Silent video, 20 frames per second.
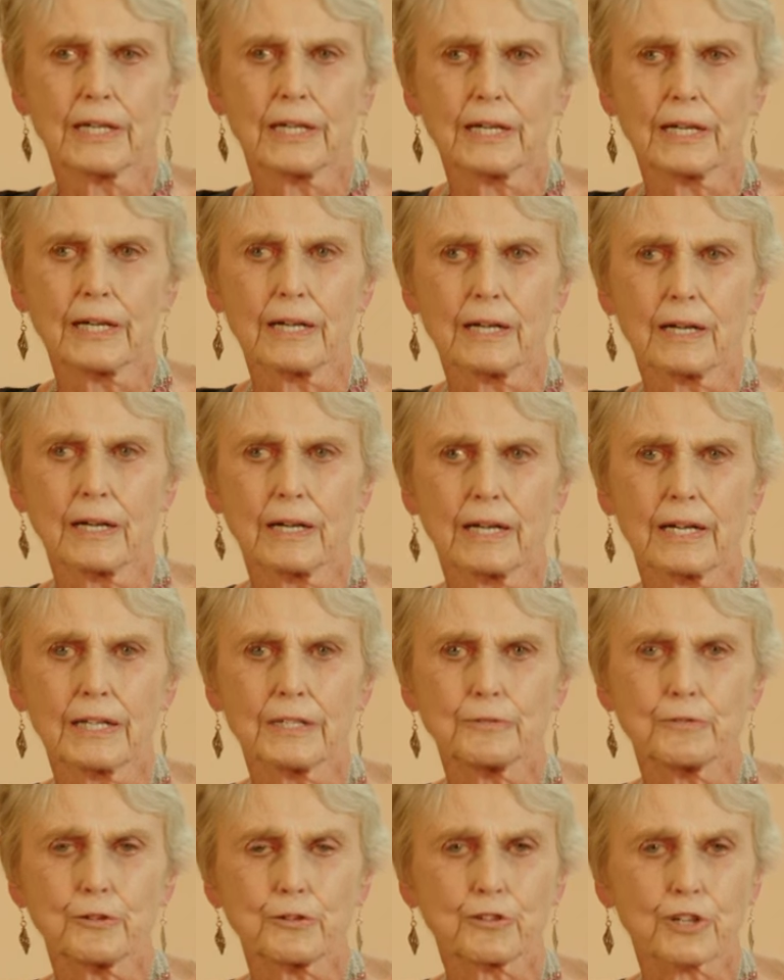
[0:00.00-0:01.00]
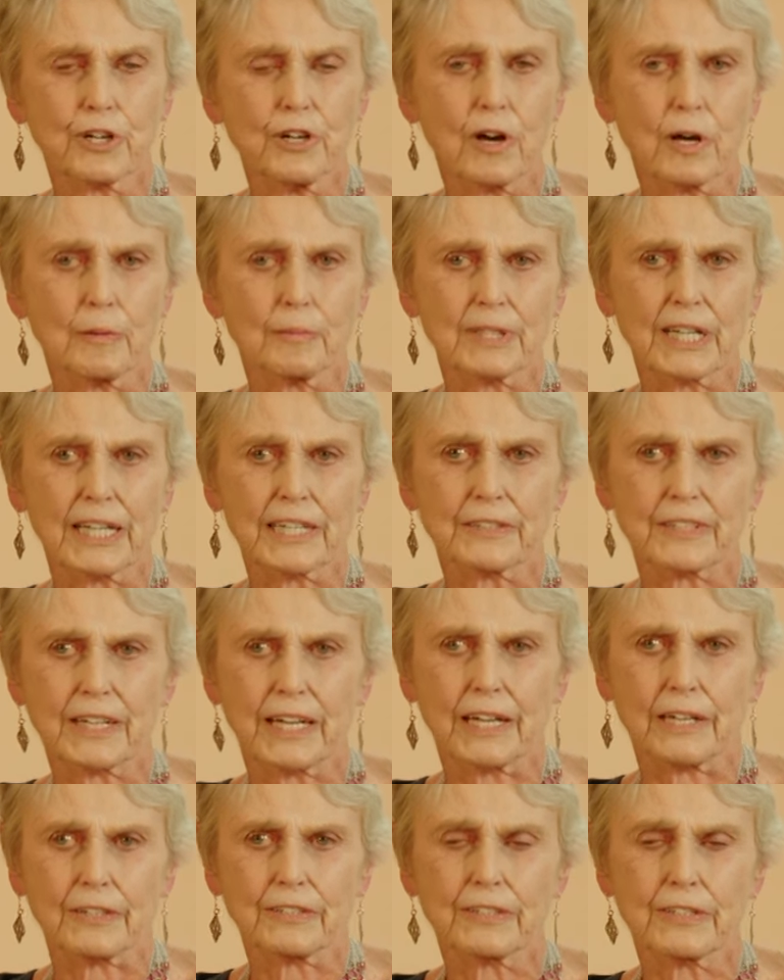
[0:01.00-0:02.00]
And if you grow up like
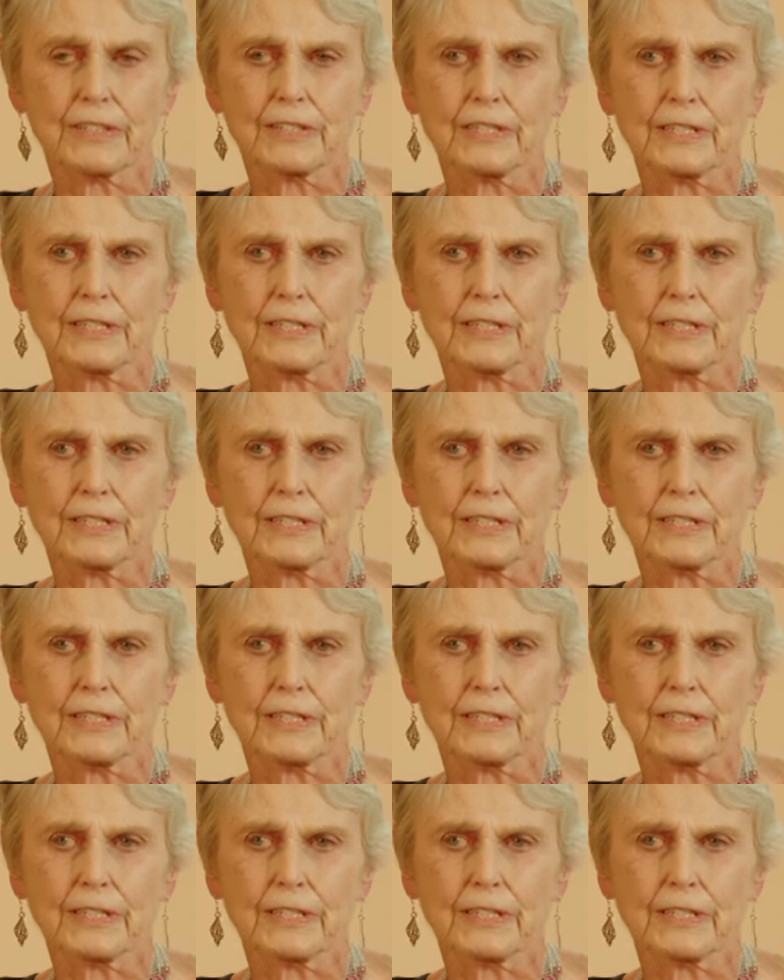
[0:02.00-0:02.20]
that,